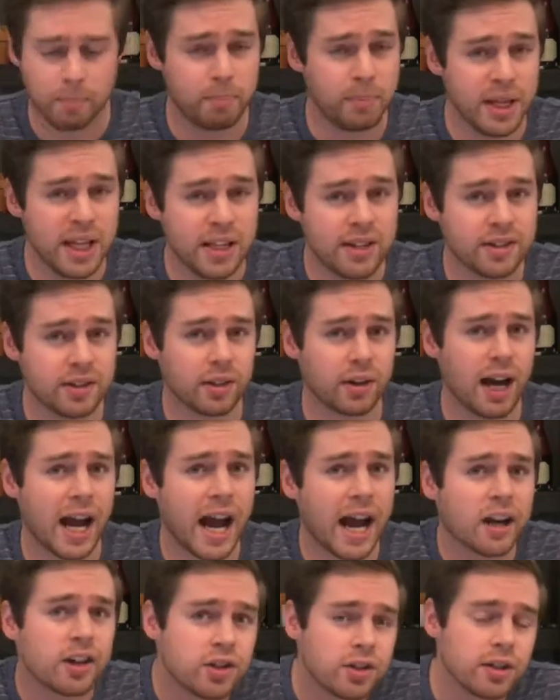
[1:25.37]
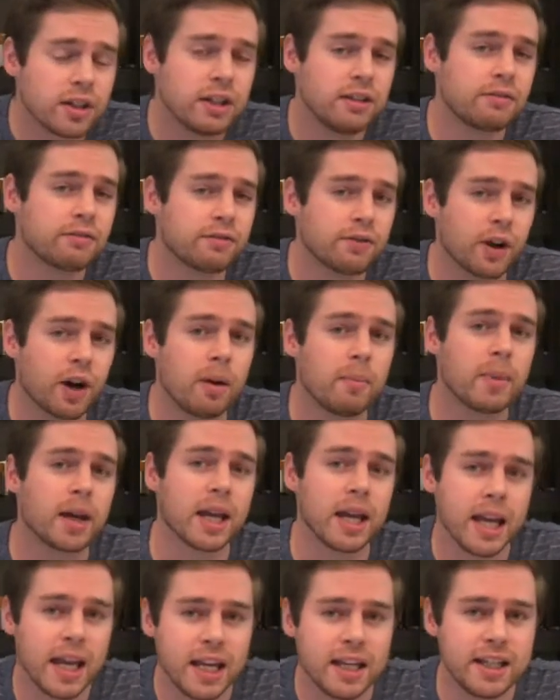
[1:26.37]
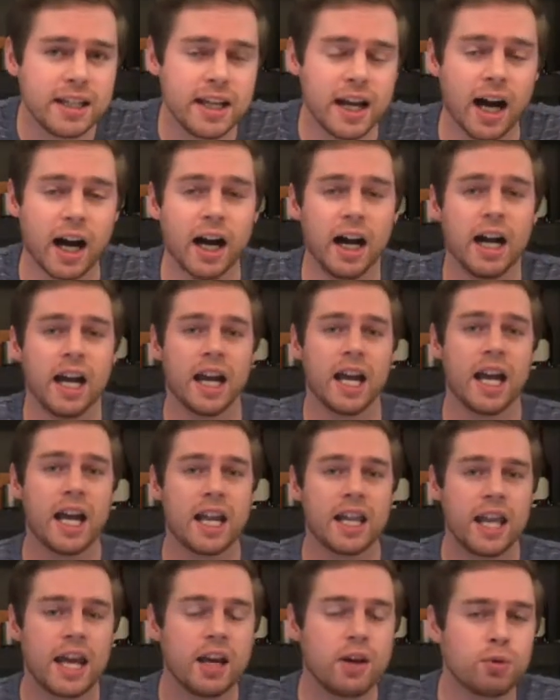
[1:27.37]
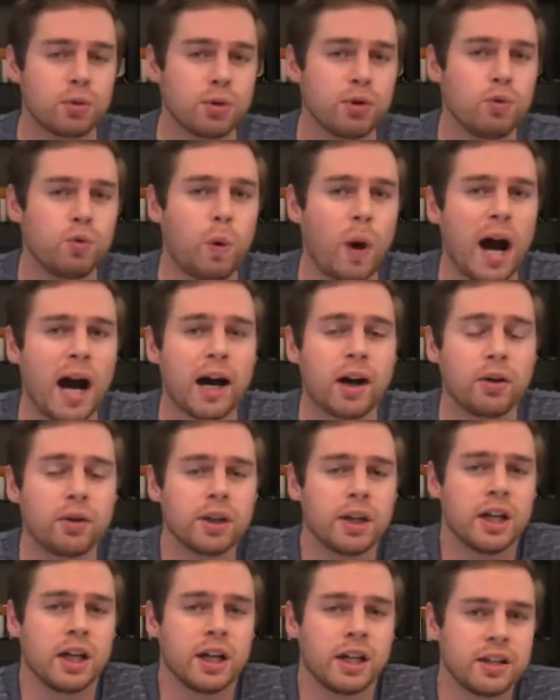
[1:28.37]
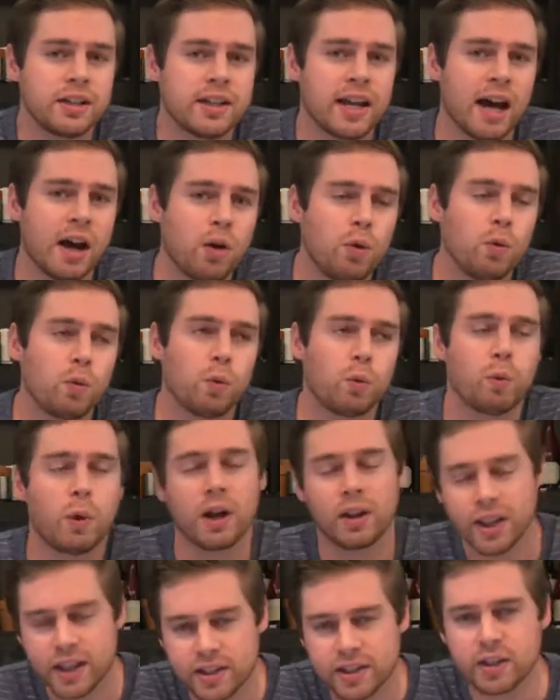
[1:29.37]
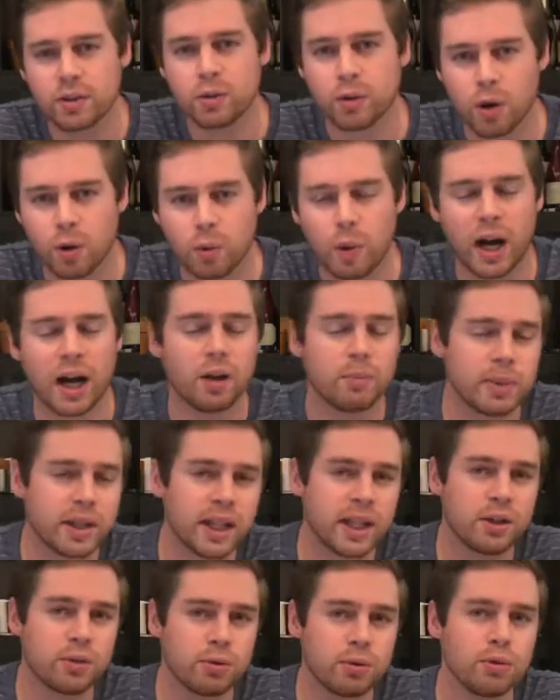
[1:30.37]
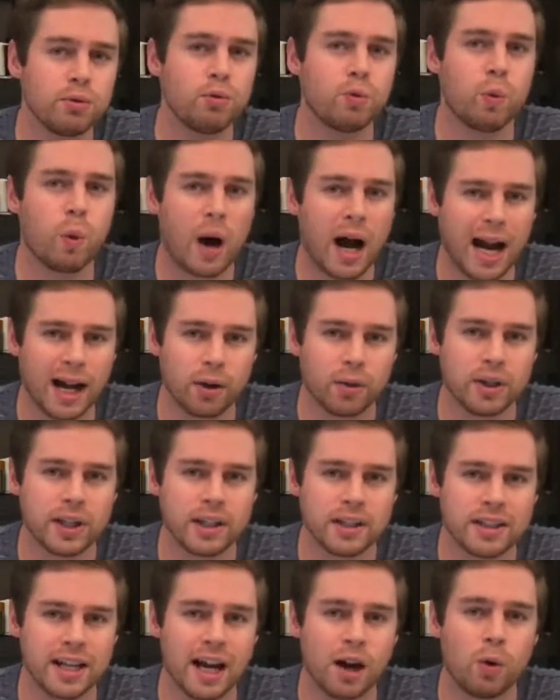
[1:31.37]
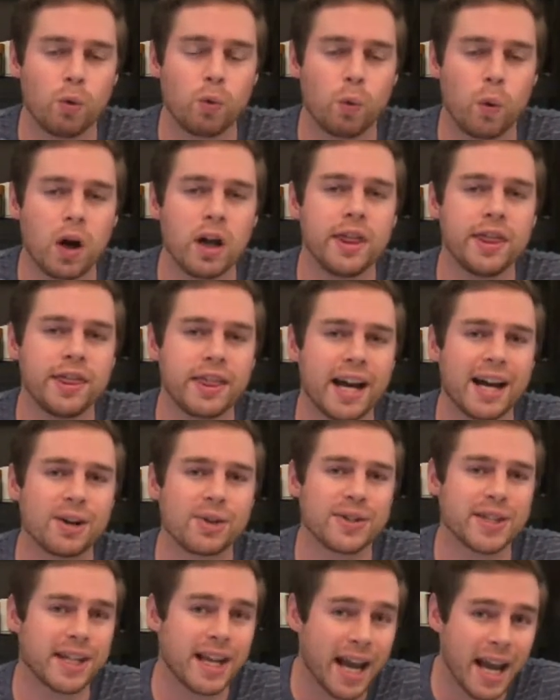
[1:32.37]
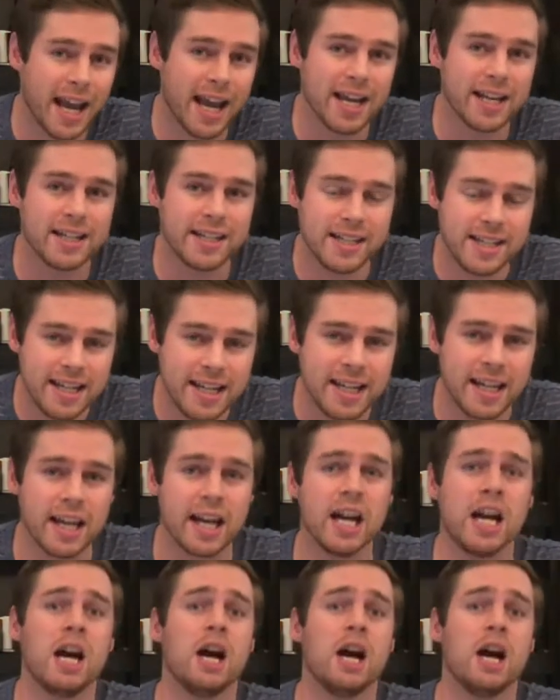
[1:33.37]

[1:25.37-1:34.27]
Beets are actually from India, and they grew wild until, well, they still grow wild, but they grew wild until 1000 AD.